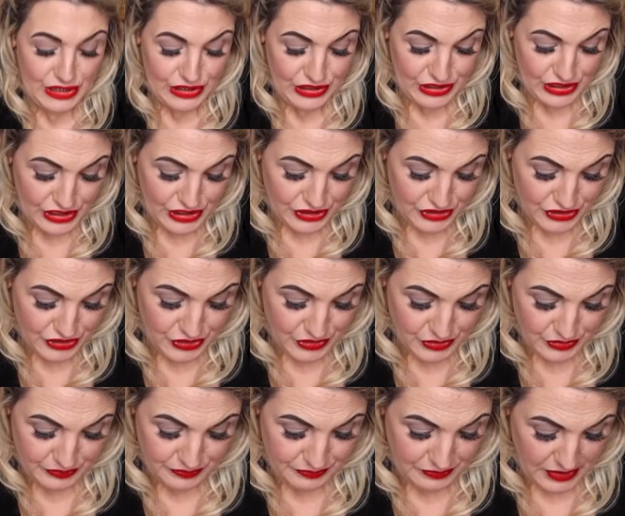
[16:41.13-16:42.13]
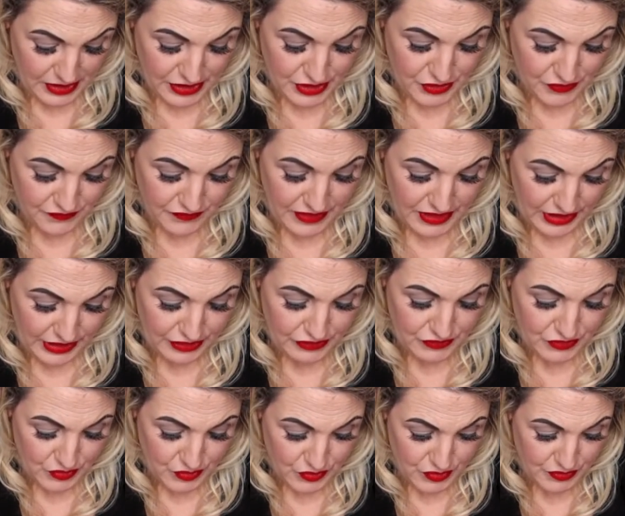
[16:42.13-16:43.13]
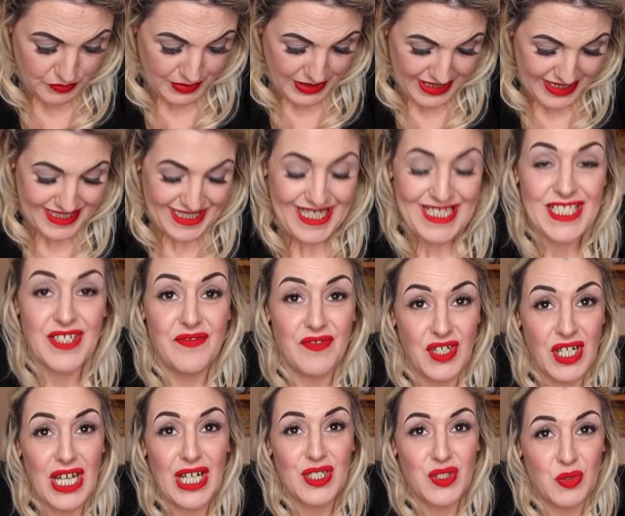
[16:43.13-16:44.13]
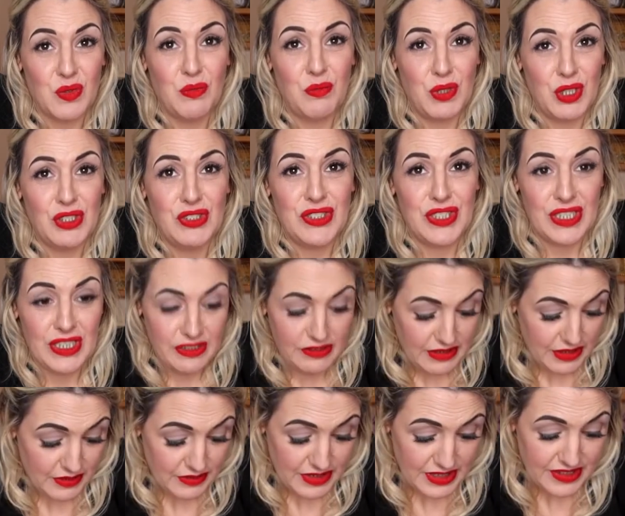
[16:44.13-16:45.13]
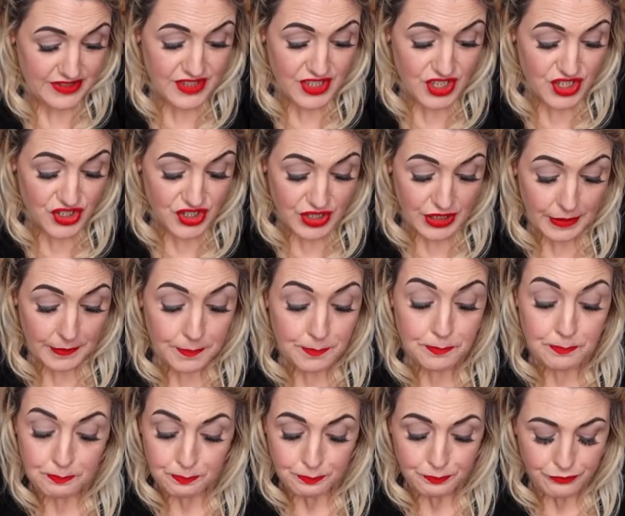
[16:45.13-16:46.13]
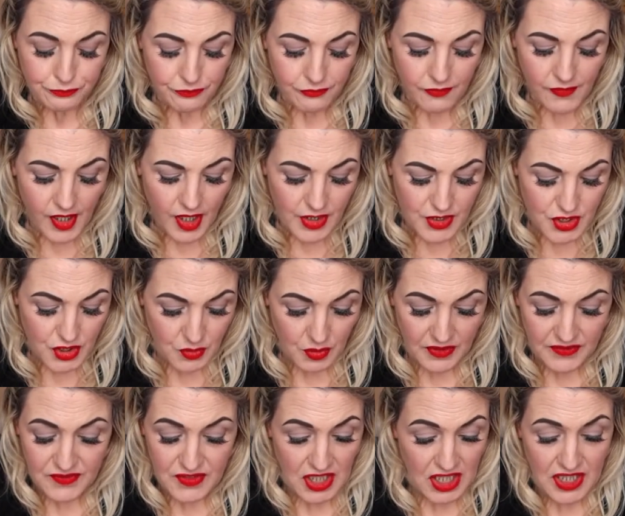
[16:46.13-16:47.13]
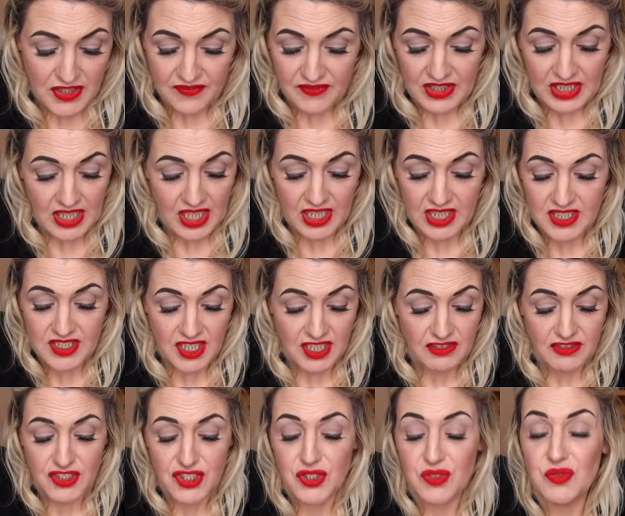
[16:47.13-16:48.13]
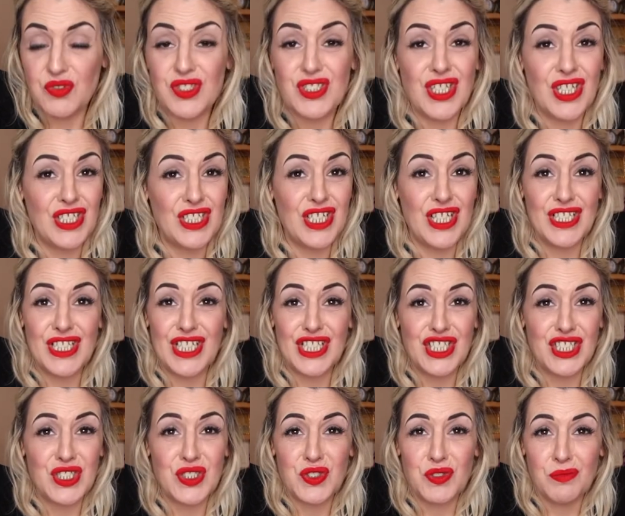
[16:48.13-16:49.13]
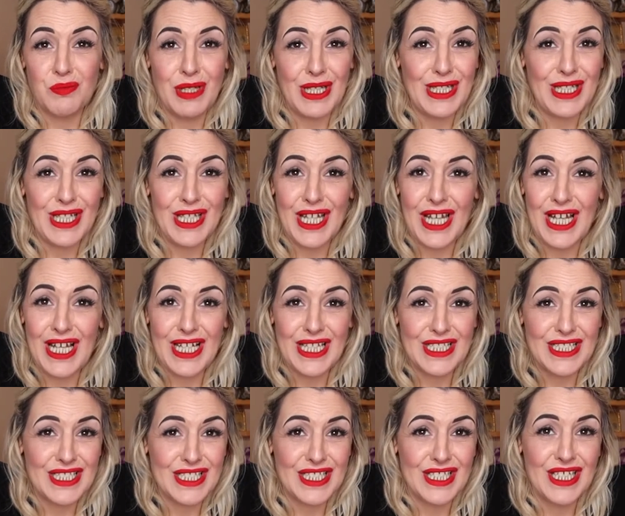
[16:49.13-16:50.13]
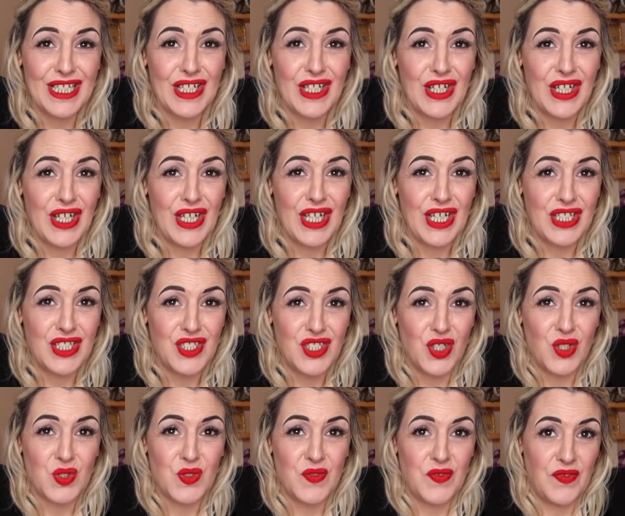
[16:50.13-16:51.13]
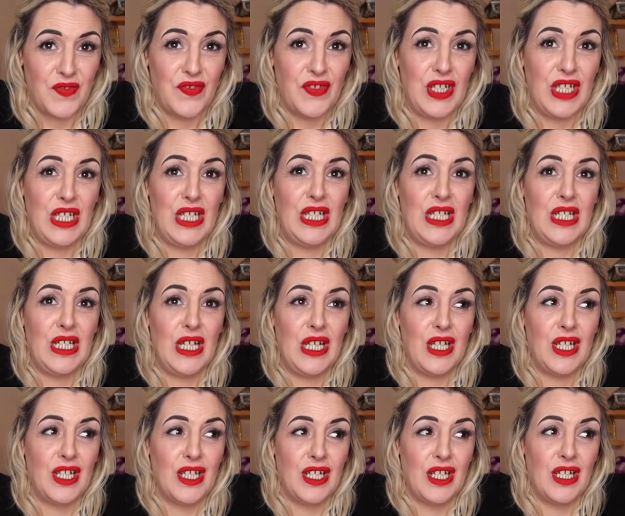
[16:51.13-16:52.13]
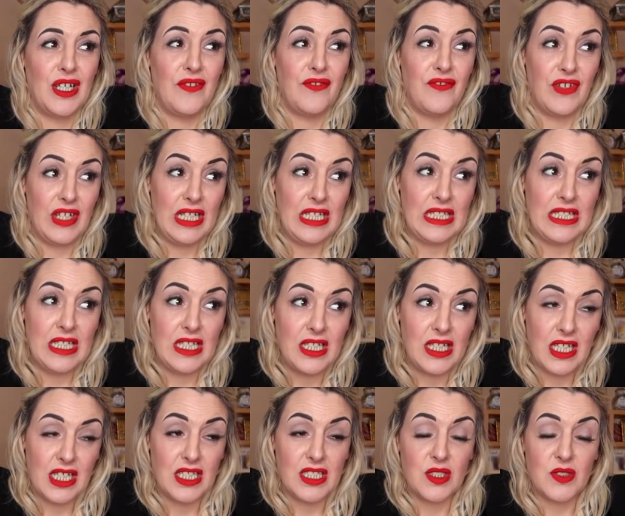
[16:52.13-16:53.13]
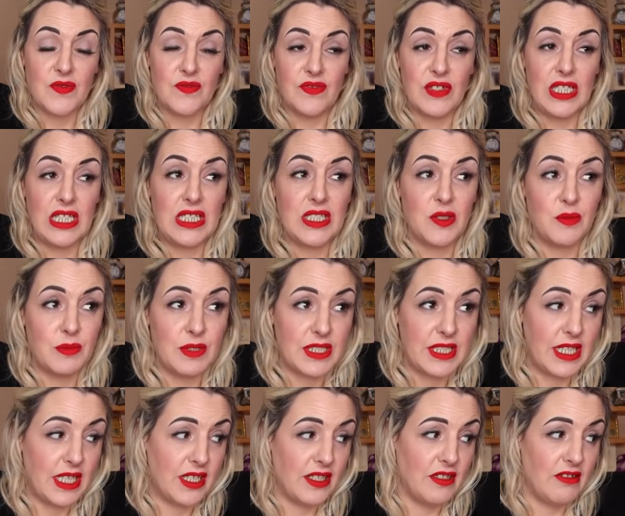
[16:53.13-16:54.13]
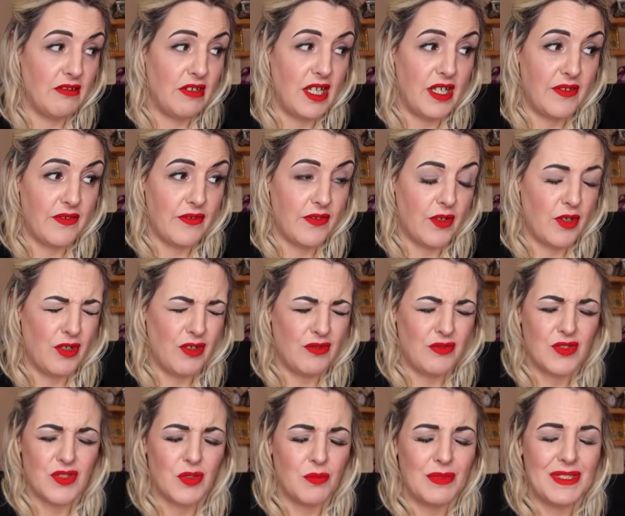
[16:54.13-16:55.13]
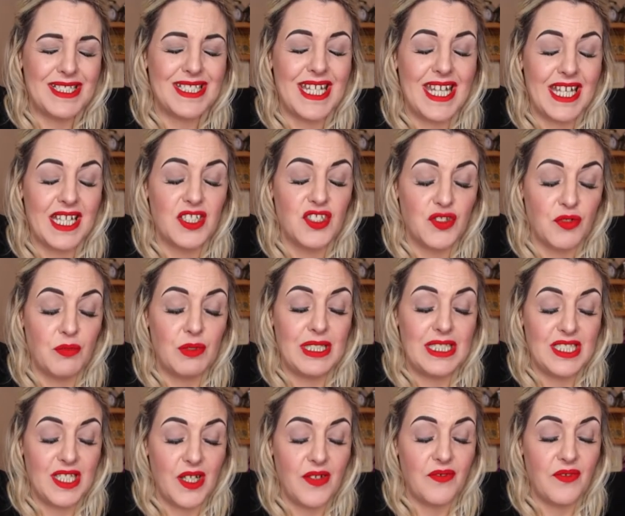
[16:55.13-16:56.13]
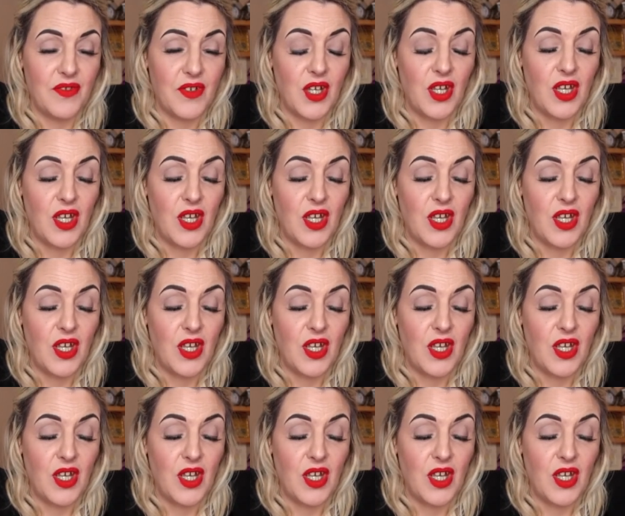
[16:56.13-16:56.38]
I don't know. I do feel like there's going to be a death of an actual person here now at this stage of the game. I do, and I feel like it's either doing addictions or mental health. It doesn't feel like, it doesn't feel like someone's taking their life, or someone's taking somebody's life.